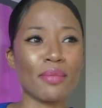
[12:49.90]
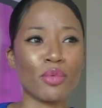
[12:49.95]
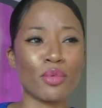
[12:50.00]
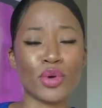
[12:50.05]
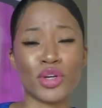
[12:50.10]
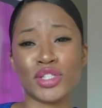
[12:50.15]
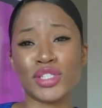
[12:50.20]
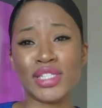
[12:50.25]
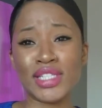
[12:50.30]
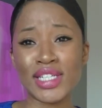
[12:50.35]

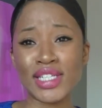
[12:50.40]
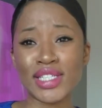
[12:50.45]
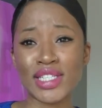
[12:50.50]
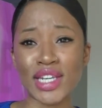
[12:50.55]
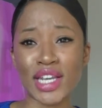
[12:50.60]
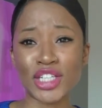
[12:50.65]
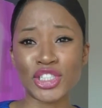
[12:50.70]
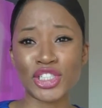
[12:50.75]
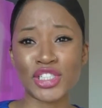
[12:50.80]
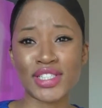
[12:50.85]
what season
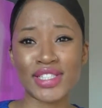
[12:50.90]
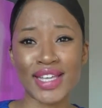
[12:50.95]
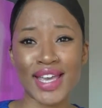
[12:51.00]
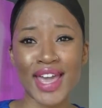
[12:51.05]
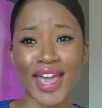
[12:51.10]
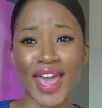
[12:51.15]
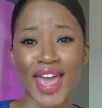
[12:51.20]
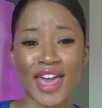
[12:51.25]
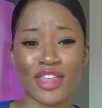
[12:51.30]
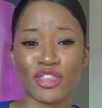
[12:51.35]
I should
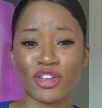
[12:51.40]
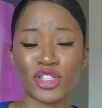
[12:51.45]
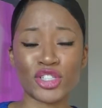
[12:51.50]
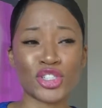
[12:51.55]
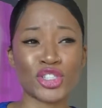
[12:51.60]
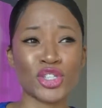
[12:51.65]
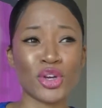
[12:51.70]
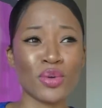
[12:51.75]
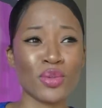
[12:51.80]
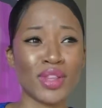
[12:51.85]
say, and they're
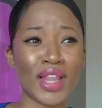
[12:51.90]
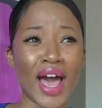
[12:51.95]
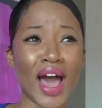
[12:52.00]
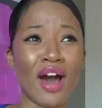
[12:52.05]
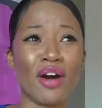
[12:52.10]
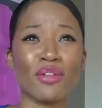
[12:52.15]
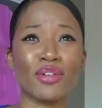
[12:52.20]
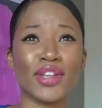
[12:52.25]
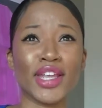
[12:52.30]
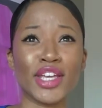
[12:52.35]
so
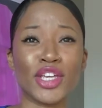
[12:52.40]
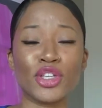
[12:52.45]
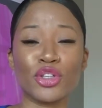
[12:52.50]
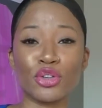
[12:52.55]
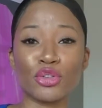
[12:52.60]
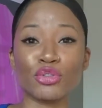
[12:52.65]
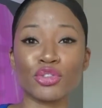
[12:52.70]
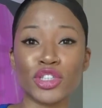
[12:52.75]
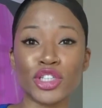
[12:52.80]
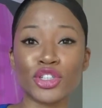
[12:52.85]
loud, like
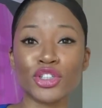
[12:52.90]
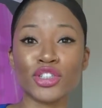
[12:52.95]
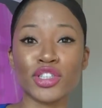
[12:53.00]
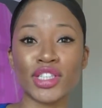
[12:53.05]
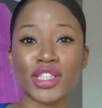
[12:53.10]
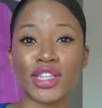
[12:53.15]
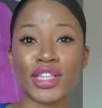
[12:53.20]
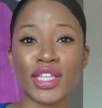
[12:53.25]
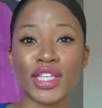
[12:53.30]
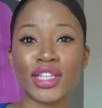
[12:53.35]
you'll
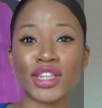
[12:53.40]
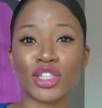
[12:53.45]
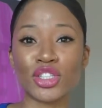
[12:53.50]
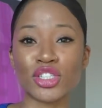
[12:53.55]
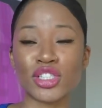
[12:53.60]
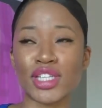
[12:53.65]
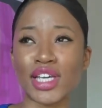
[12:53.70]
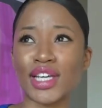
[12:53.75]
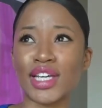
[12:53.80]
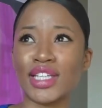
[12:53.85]
literally think
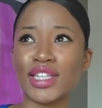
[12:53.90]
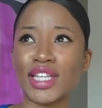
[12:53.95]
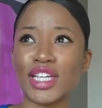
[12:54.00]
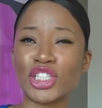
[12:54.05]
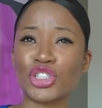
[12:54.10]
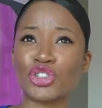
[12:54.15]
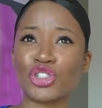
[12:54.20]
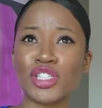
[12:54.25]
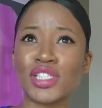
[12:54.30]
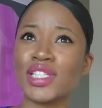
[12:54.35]
there's like
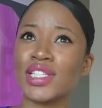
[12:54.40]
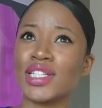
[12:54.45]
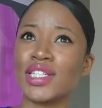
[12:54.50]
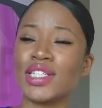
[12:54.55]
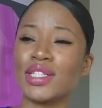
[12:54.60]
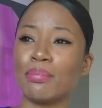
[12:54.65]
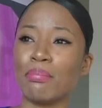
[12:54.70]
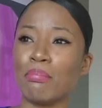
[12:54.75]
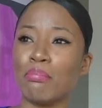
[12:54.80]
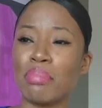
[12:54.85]

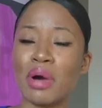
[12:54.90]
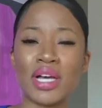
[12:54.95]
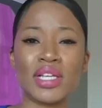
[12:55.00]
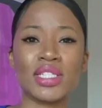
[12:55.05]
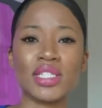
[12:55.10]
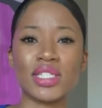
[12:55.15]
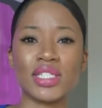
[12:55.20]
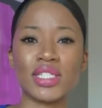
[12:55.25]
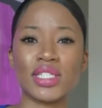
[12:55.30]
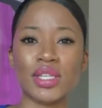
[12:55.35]
electricity
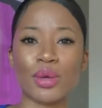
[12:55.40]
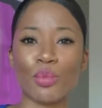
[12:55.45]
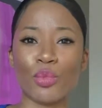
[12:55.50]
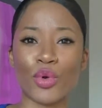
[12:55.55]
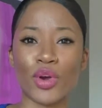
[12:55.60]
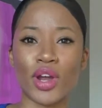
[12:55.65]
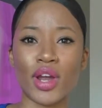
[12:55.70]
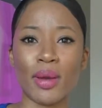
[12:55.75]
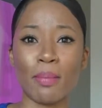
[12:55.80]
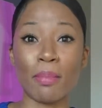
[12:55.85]
buzzing
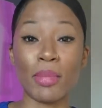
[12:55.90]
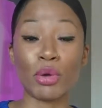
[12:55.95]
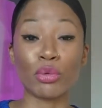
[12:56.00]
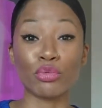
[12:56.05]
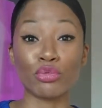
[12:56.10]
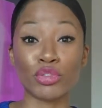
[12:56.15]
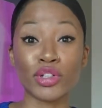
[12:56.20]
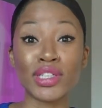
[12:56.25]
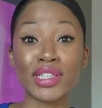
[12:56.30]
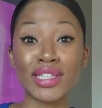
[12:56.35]
somewhere, but
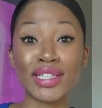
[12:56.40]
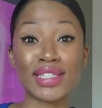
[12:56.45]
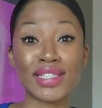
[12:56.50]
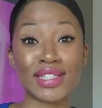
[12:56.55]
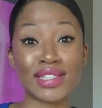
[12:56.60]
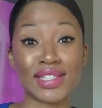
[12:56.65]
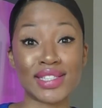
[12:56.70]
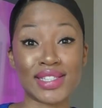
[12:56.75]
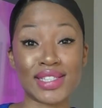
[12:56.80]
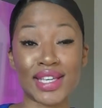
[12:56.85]
really it's
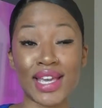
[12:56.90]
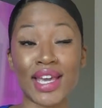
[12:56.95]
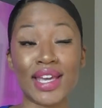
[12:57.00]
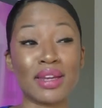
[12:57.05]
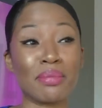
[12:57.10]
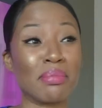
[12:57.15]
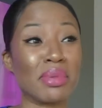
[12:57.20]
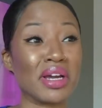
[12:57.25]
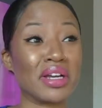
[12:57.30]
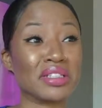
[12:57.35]
the
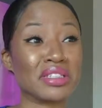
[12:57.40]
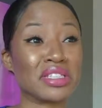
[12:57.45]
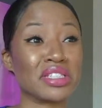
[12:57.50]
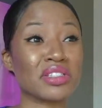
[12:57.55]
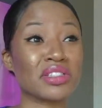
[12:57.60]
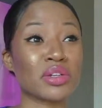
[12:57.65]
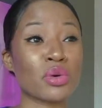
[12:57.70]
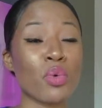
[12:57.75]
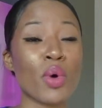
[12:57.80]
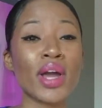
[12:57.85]
cicada bug.
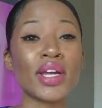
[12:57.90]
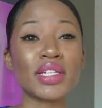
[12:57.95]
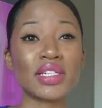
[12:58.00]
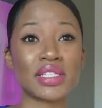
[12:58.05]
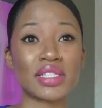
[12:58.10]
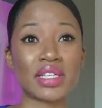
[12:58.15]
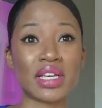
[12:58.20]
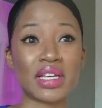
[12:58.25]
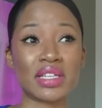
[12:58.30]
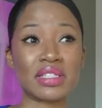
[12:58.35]
It's quite
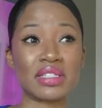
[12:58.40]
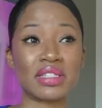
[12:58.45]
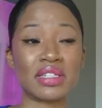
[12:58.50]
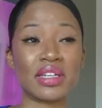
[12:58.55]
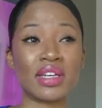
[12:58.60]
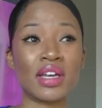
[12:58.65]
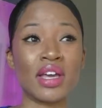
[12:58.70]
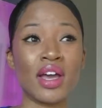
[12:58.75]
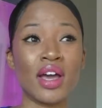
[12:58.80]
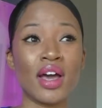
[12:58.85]

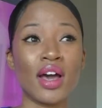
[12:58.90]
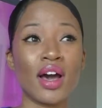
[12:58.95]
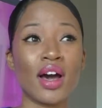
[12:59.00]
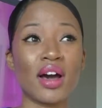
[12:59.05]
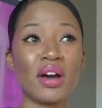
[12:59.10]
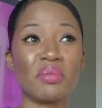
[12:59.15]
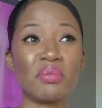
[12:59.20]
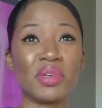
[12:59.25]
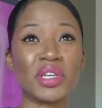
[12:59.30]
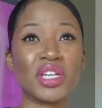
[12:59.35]
disgusting
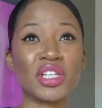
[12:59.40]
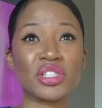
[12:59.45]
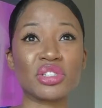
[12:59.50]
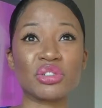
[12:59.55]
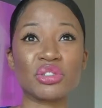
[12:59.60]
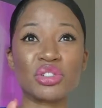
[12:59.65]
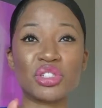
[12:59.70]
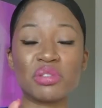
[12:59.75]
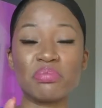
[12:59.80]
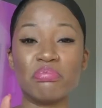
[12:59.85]
because
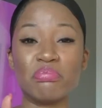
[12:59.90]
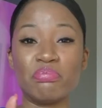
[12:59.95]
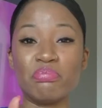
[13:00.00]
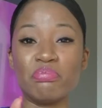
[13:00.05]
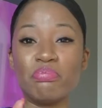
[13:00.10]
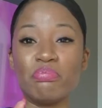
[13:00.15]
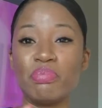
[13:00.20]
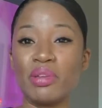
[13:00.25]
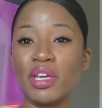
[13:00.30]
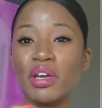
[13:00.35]
they're just
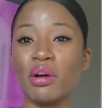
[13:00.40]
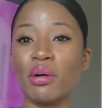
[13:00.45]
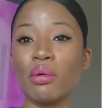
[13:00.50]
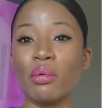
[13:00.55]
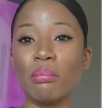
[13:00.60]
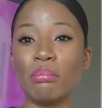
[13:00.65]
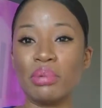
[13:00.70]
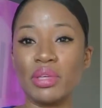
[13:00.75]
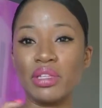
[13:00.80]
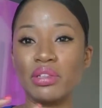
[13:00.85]
big
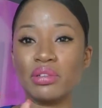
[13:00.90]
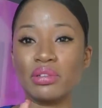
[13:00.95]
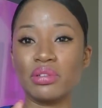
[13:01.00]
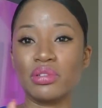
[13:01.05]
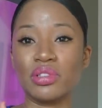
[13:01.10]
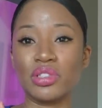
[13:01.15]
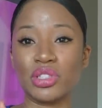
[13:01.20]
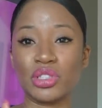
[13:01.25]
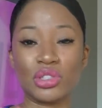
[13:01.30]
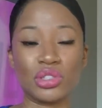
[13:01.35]
old
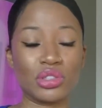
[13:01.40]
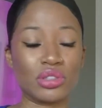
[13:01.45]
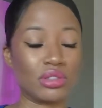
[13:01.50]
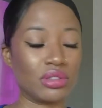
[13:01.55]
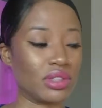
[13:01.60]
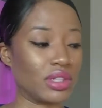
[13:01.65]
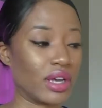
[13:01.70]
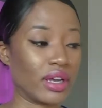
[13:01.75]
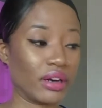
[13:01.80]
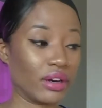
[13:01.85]
beetles, just,
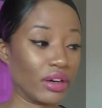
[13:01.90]
I